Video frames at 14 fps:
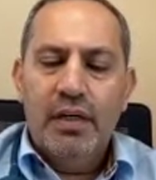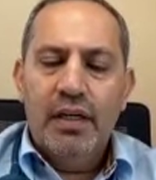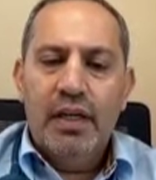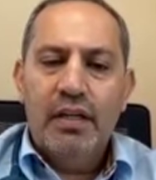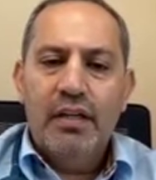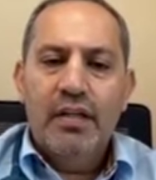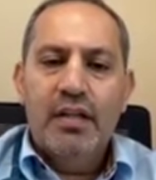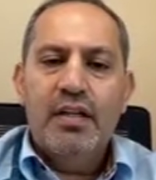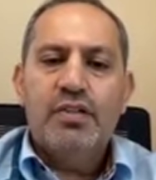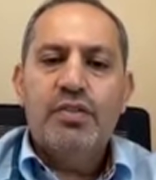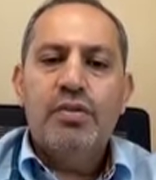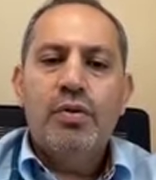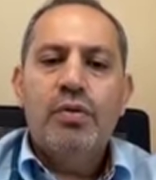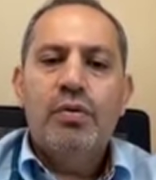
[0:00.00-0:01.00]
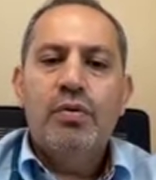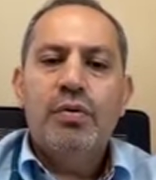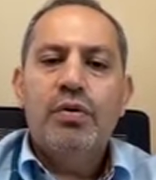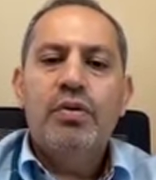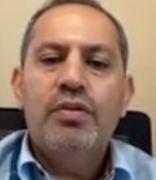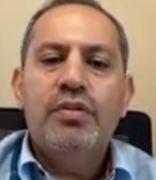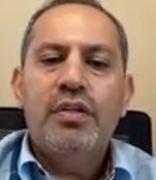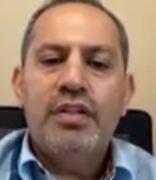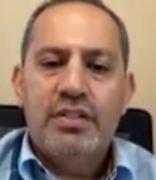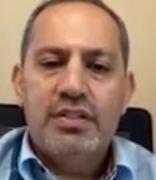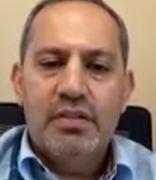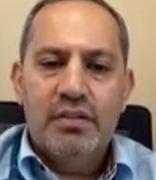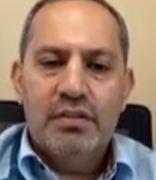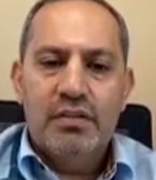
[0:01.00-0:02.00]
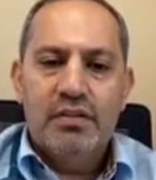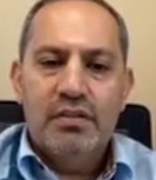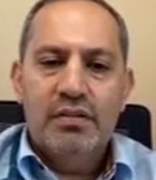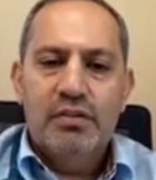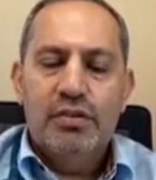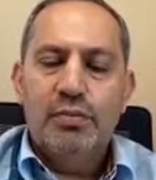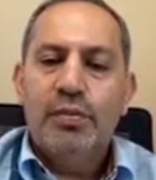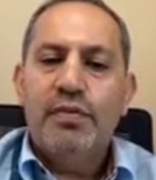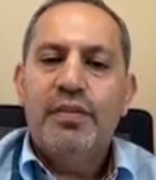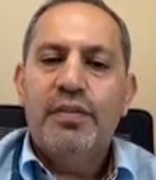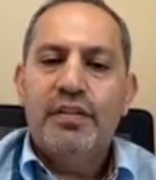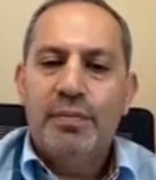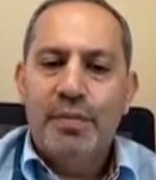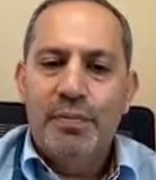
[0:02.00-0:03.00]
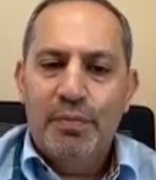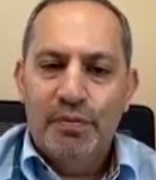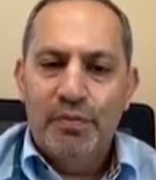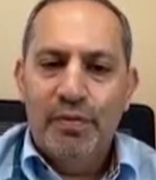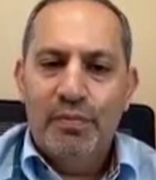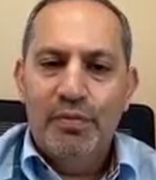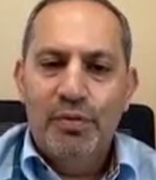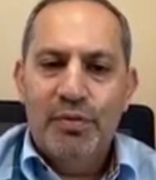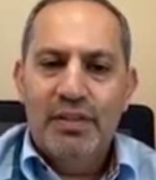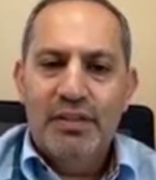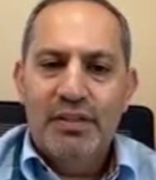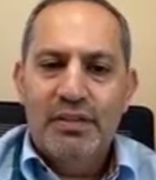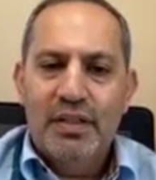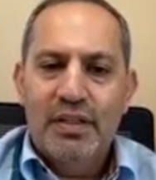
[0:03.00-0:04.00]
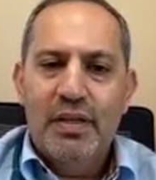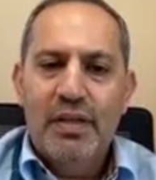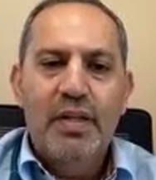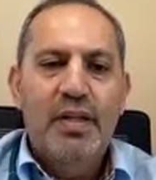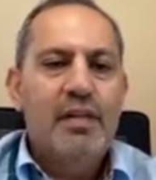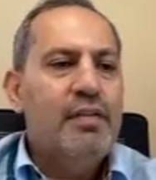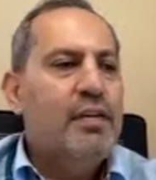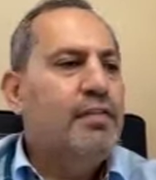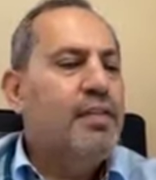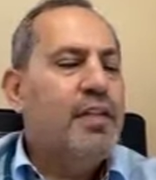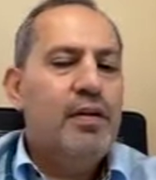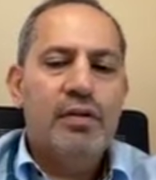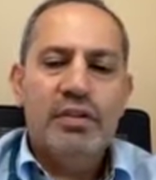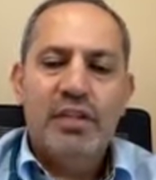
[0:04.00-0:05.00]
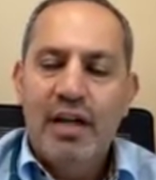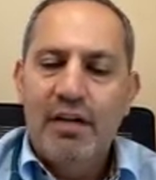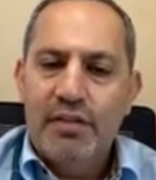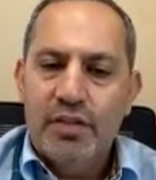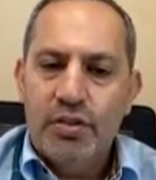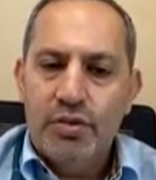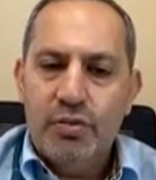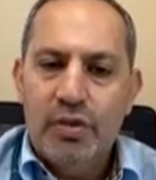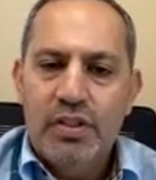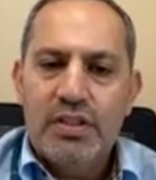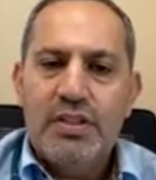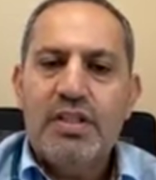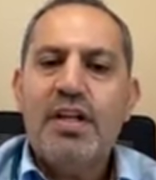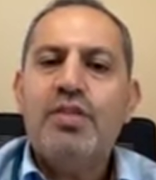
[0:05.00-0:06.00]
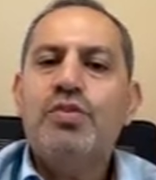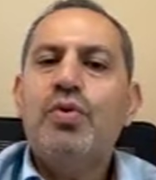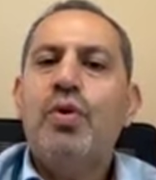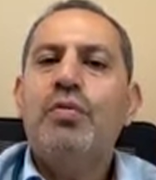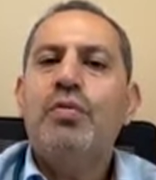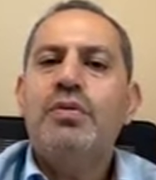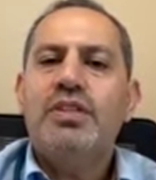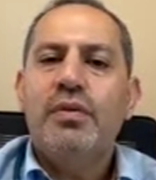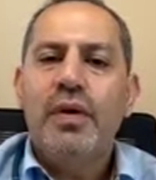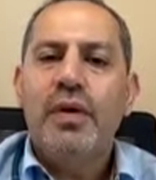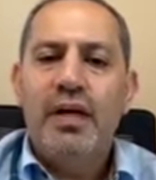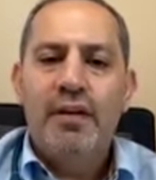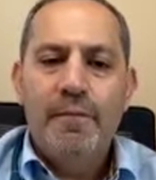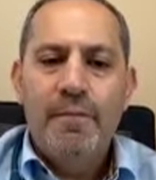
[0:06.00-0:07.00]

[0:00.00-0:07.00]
And there is no good reason to prevent people from doing screening. Even if they don't have insurance, there is always a way